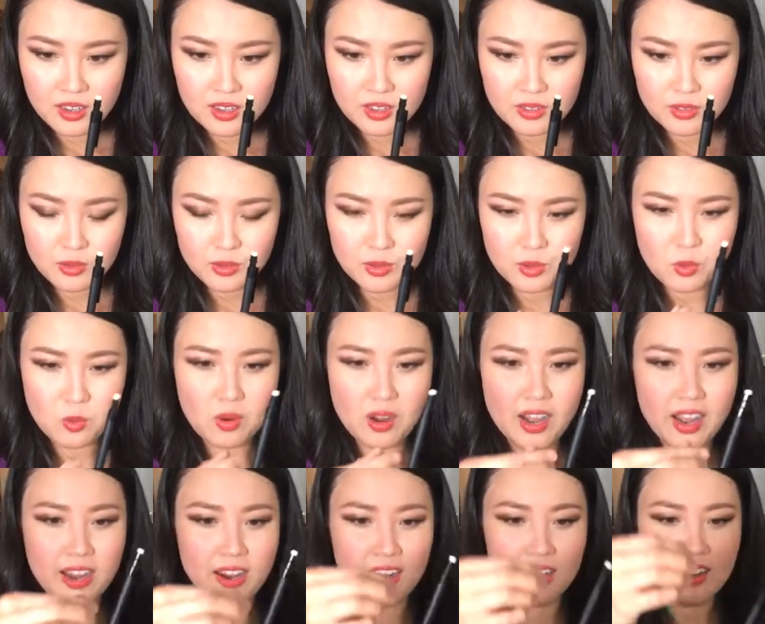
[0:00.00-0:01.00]
through the
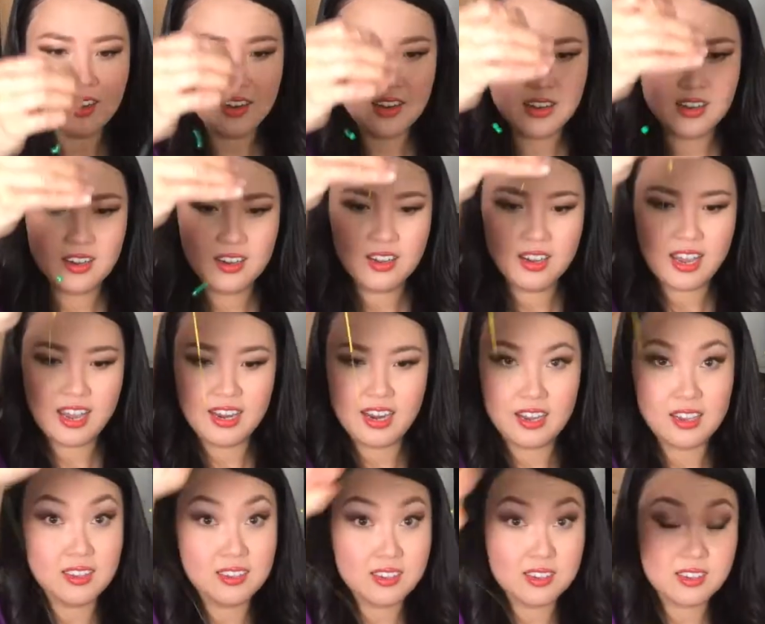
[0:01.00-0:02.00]
wire, and
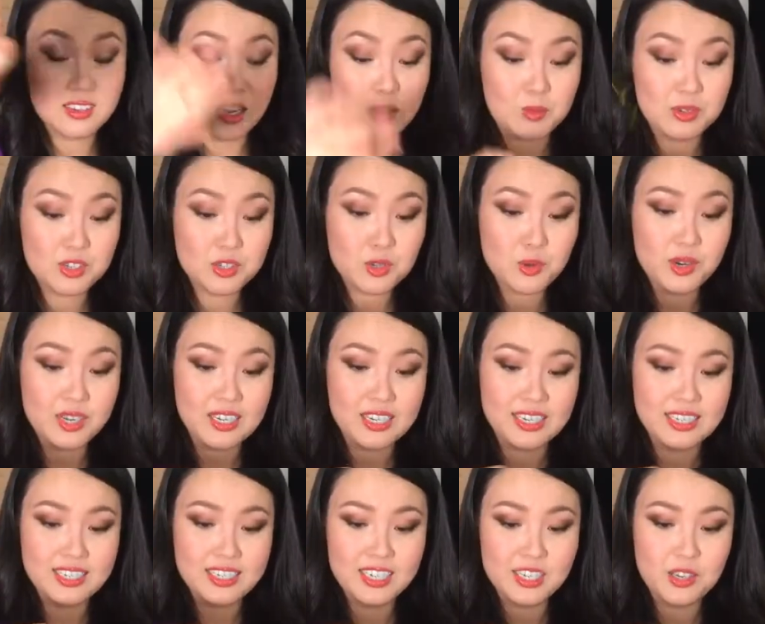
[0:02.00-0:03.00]
I'm just going to
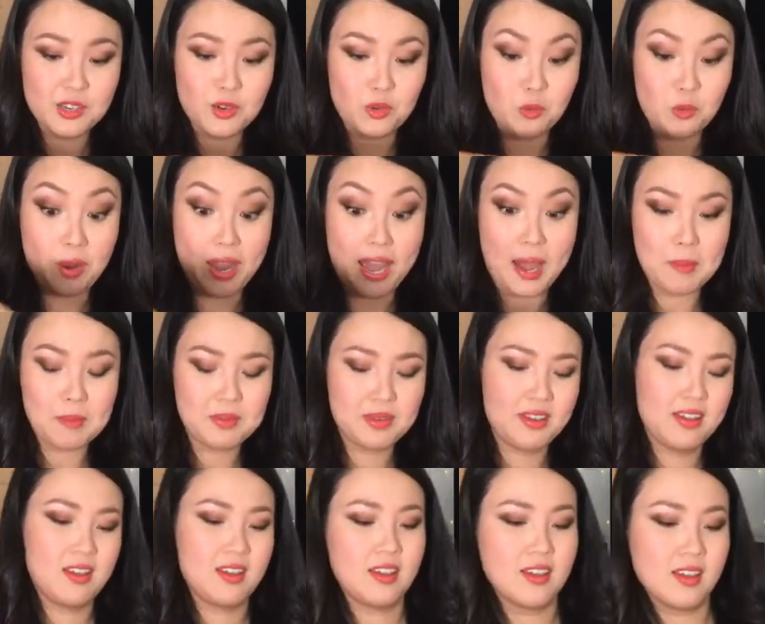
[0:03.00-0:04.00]
continue to wrap.
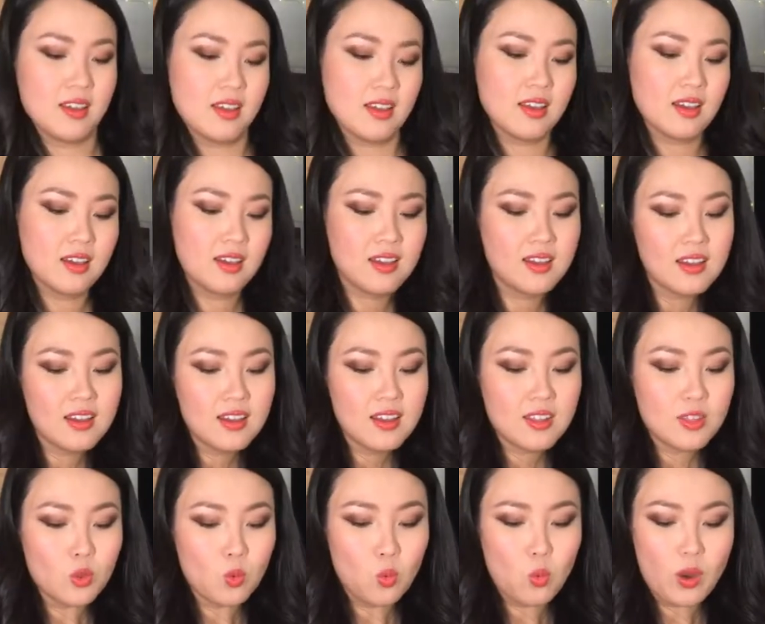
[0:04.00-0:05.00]

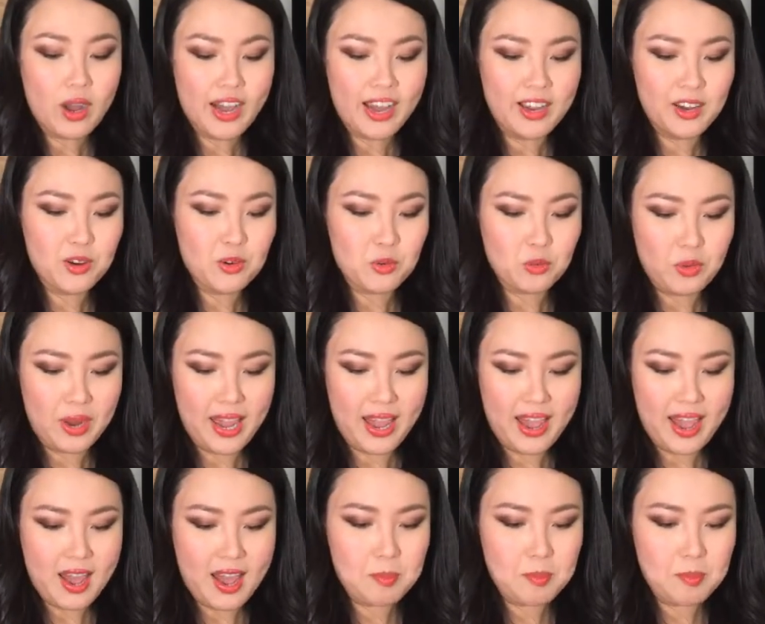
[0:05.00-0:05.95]
The wire wrap.